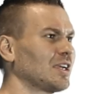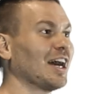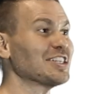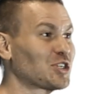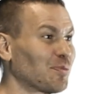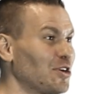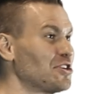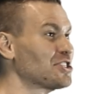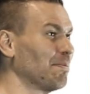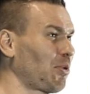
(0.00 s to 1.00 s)

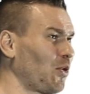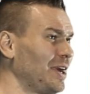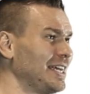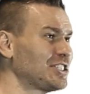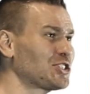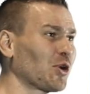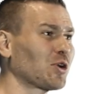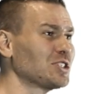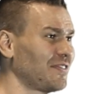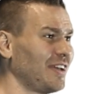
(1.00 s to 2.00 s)
Customers, employees,
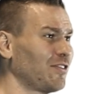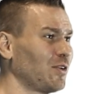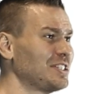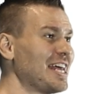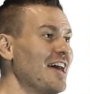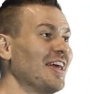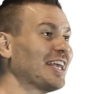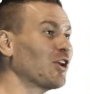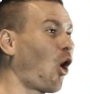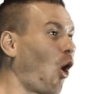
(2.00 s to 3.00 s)
circles of influence, they
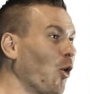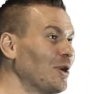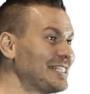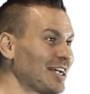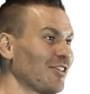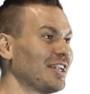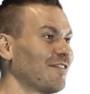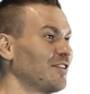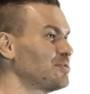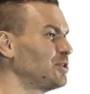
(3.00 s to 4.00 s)
can always tell the
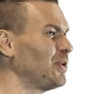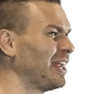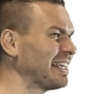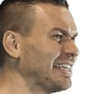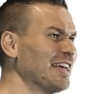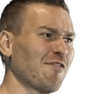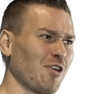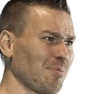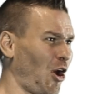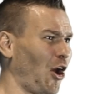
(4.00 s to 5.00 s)
difference between a gift
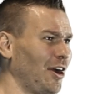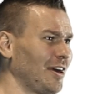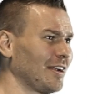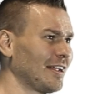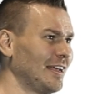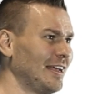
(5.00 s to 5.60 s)
from the heart